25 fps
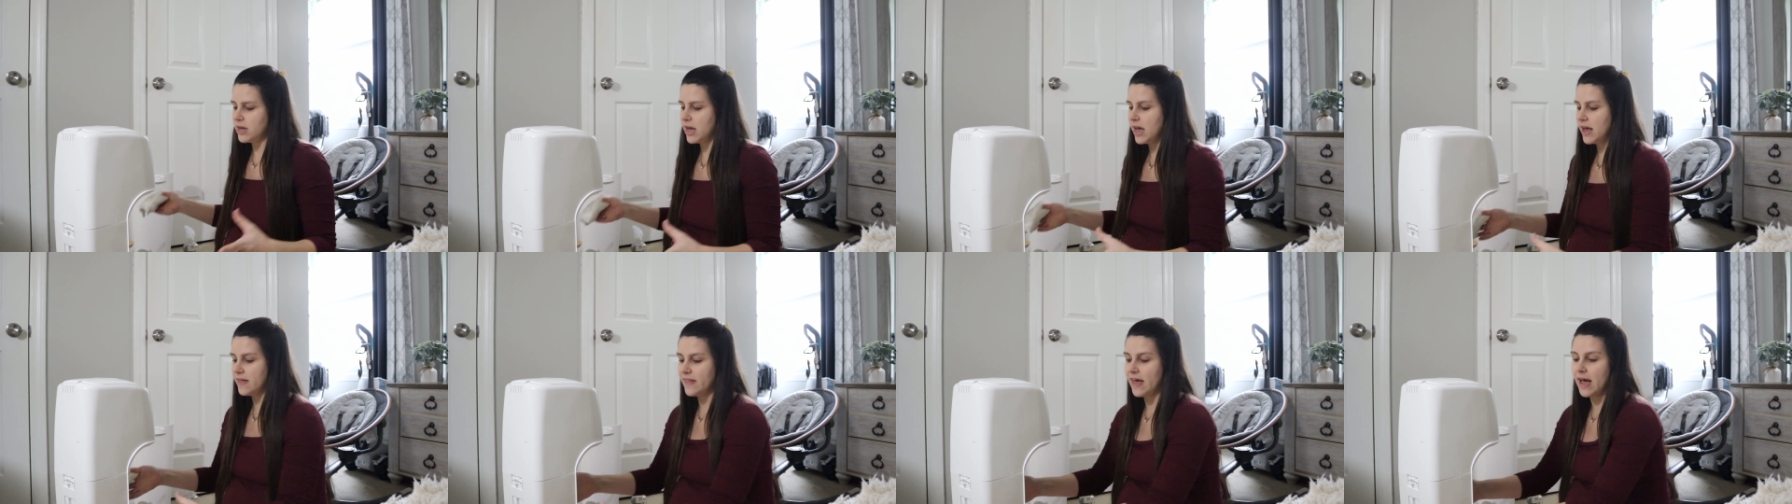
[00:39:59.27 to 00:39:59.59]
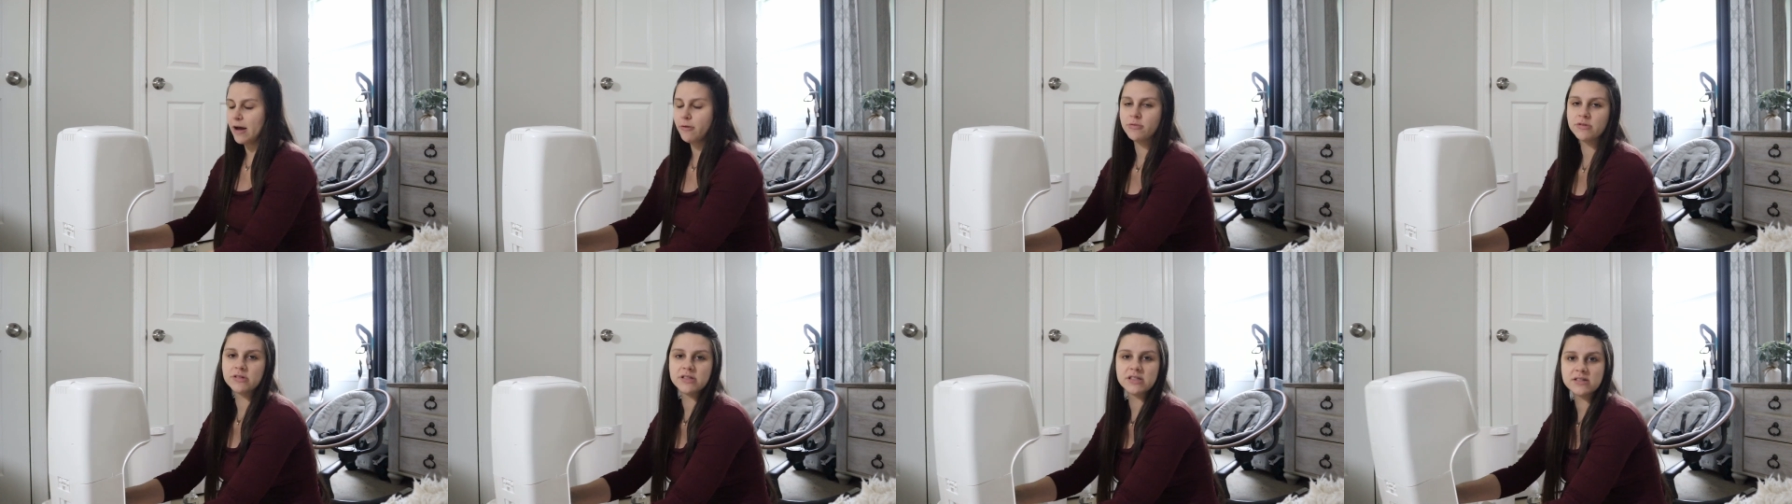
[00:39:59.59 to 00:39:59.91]
And
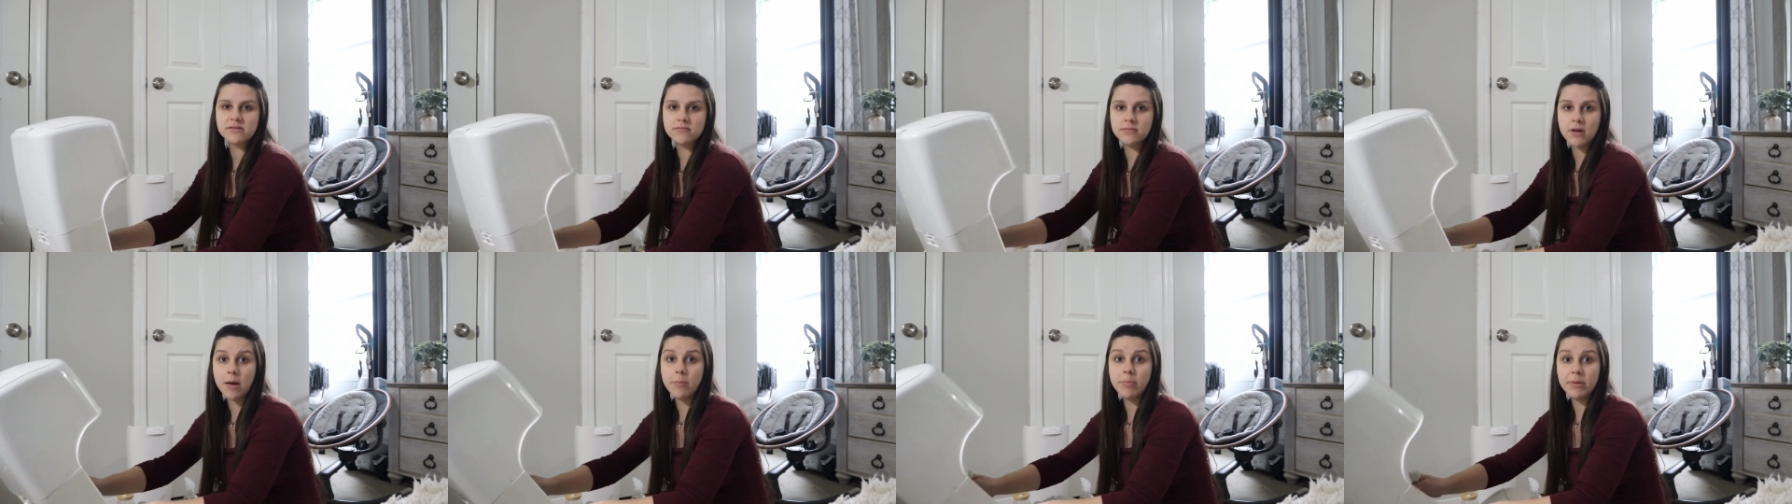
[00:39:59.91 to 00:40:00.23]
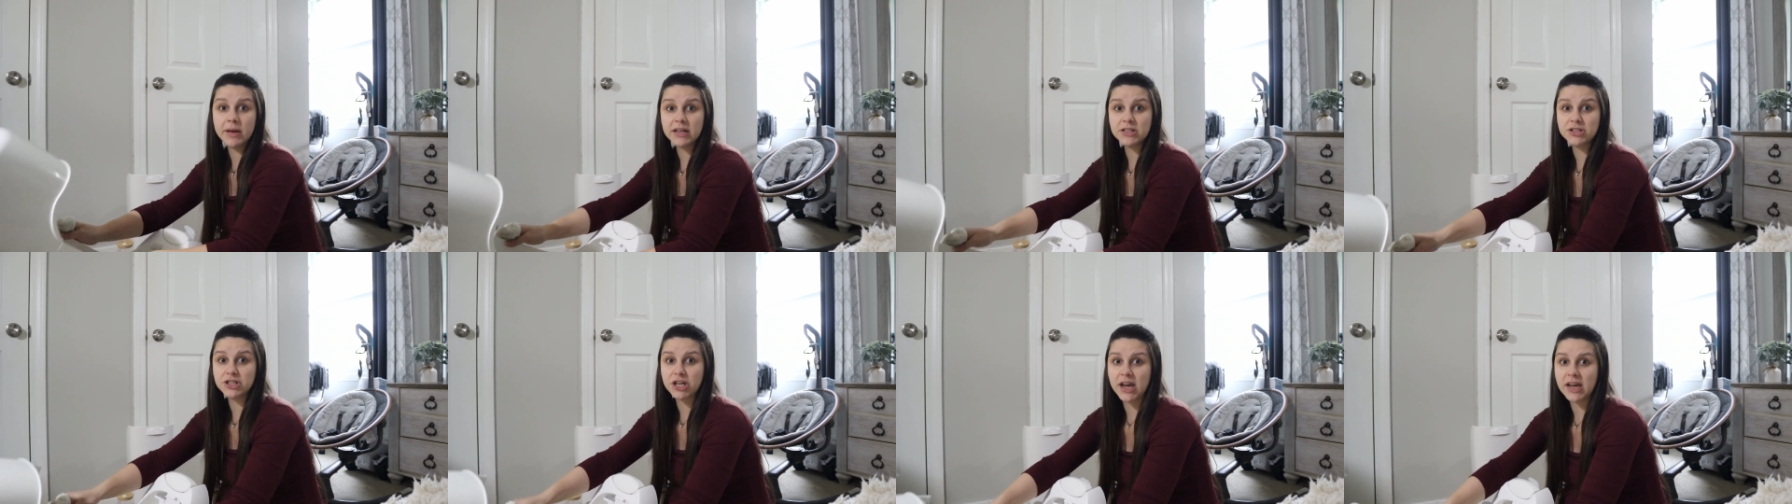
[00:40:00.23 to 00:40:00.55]
that was a
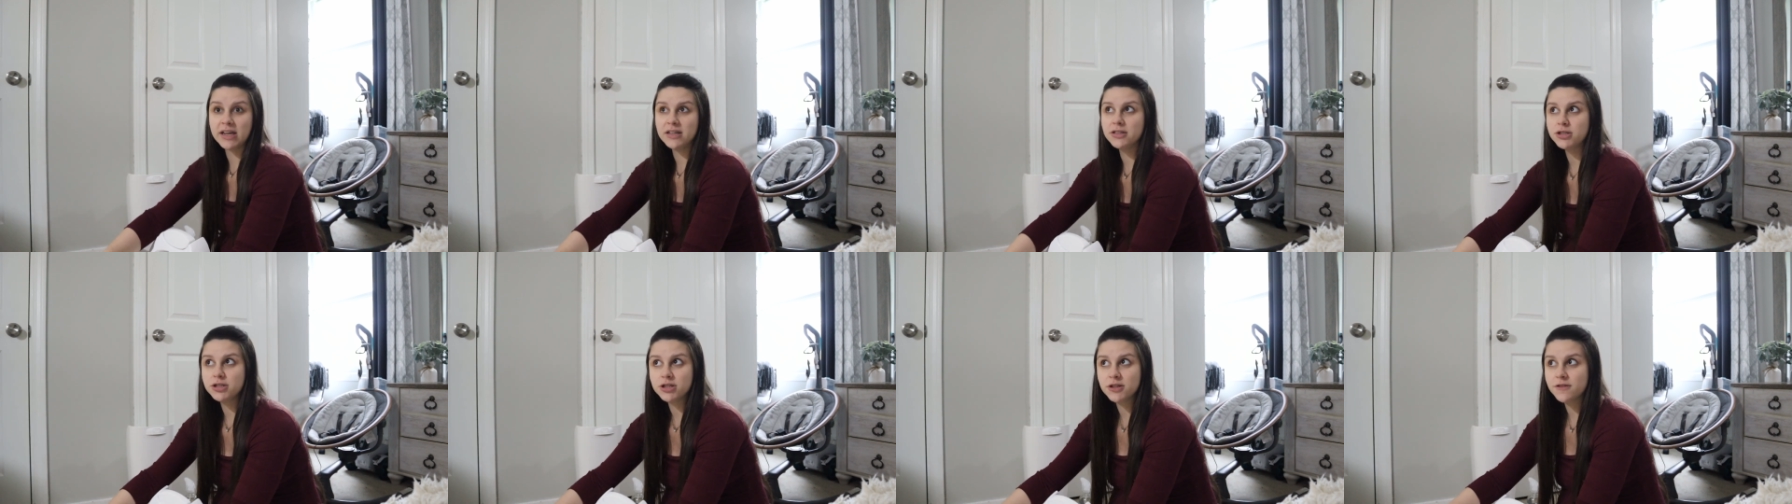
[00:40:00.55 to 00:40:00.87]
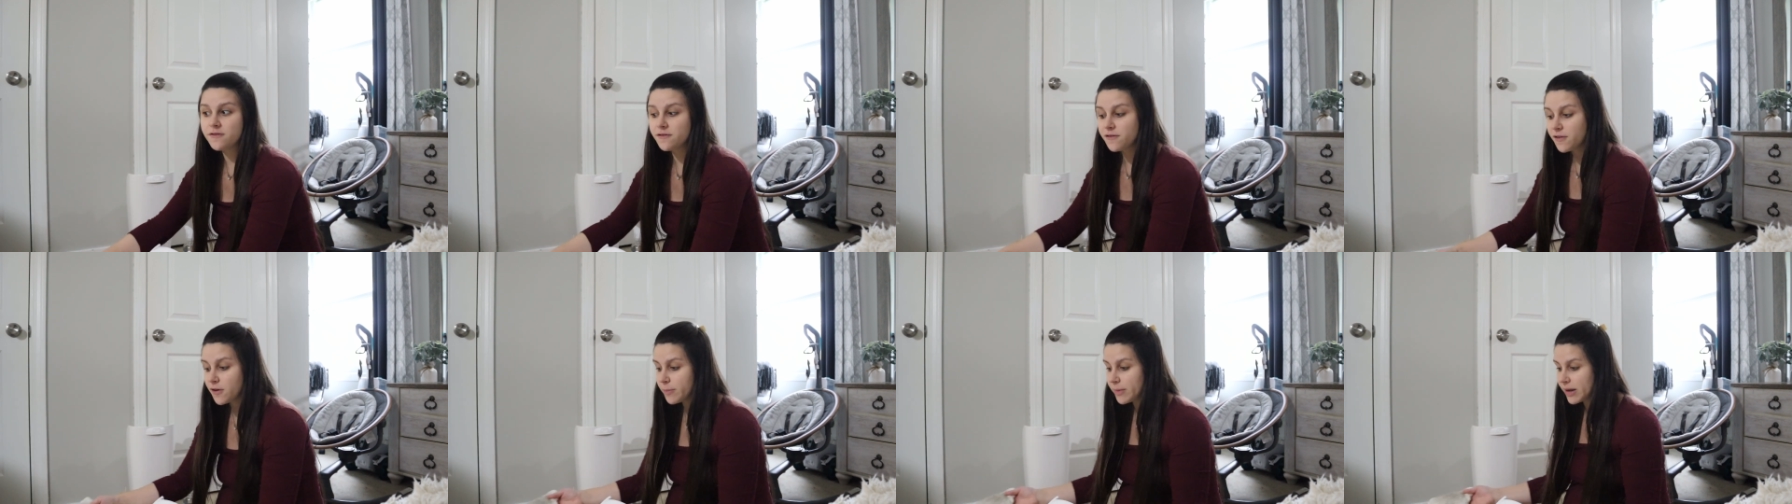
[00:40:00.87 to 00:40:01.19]
big change
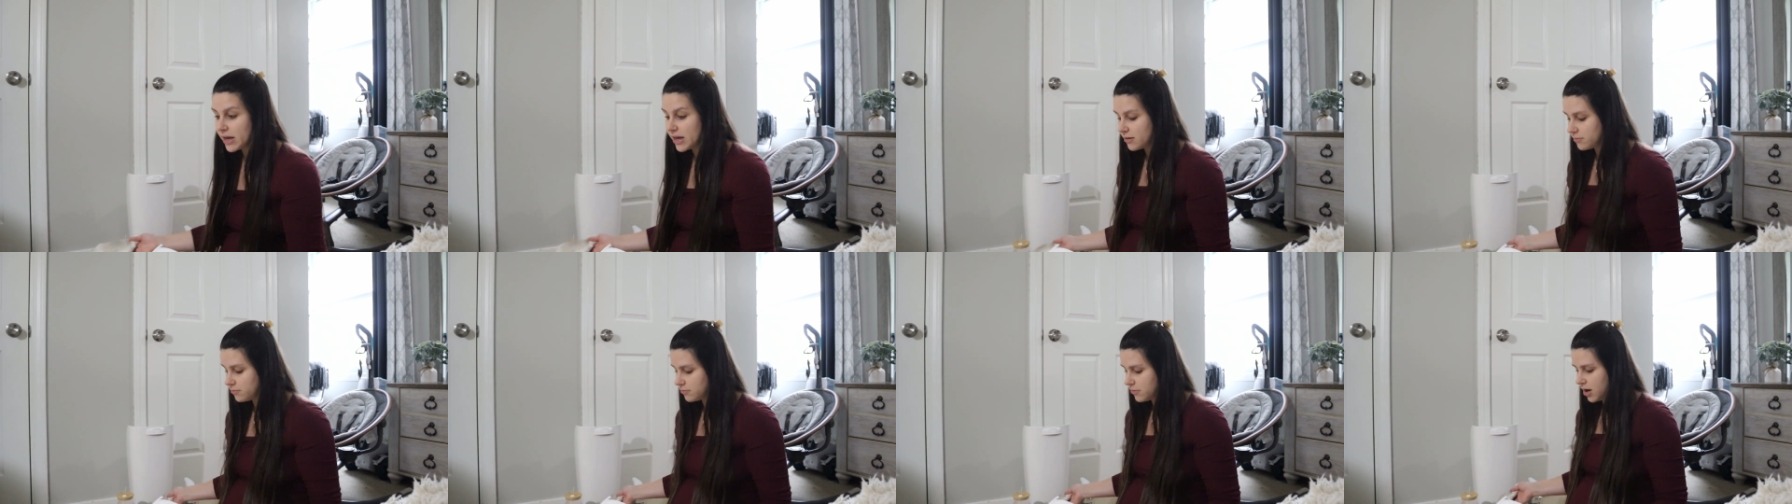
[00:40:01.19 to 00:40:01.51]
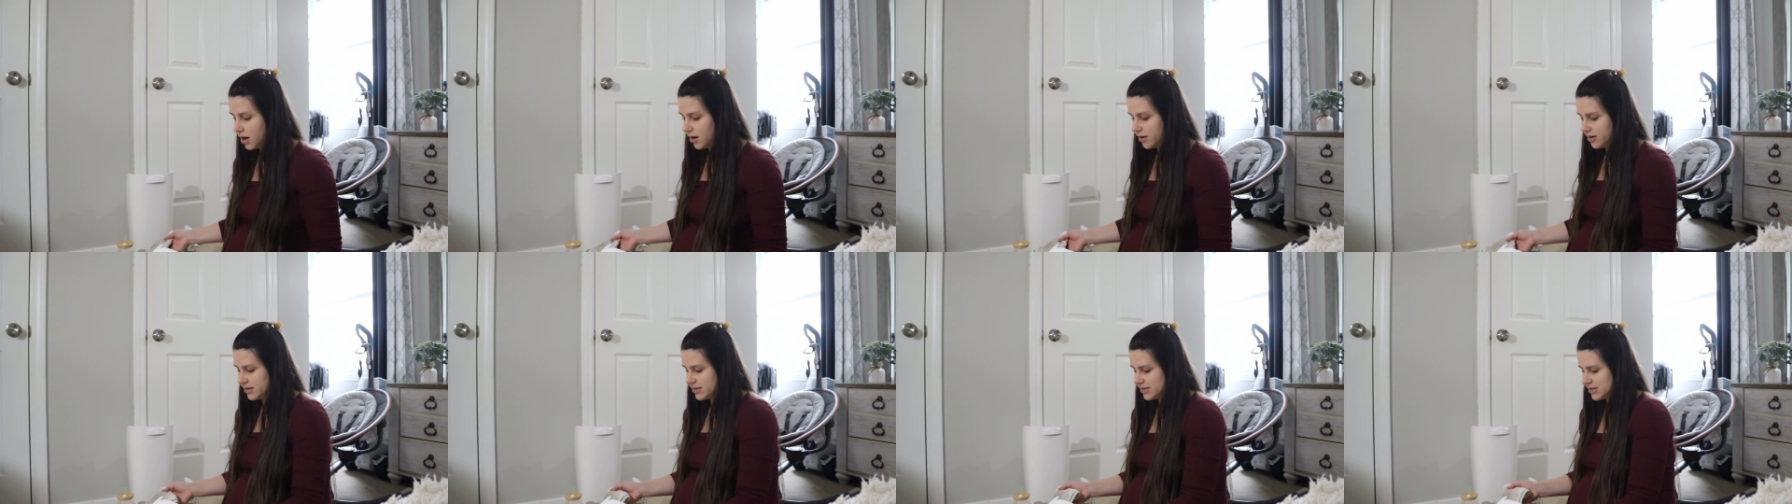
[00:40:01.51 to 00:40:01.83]
for me,
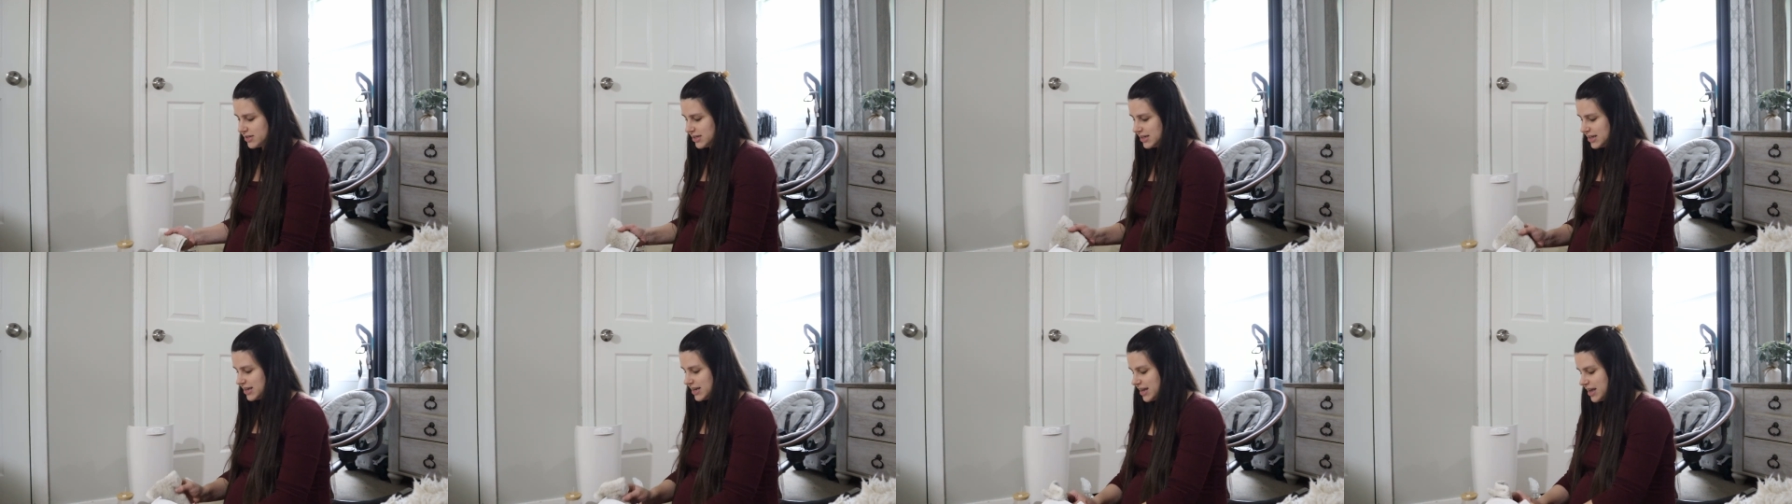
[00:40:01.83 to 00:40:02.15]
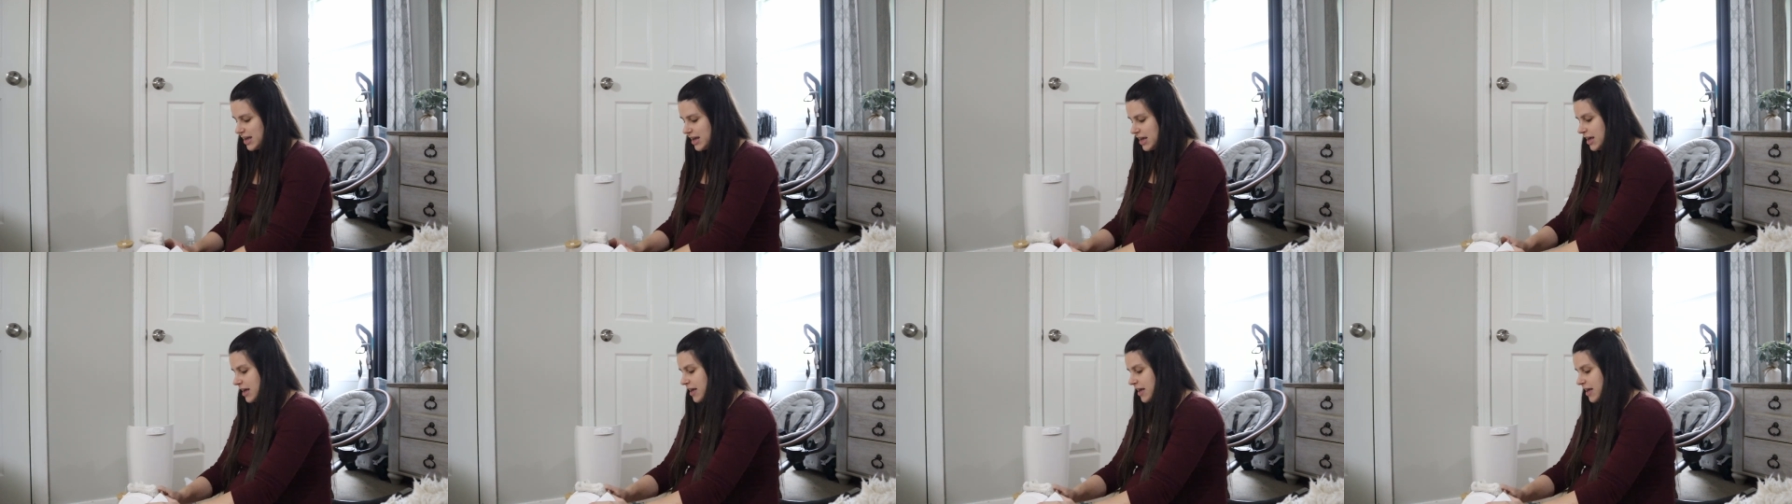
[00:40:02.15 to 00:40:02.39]
honestly.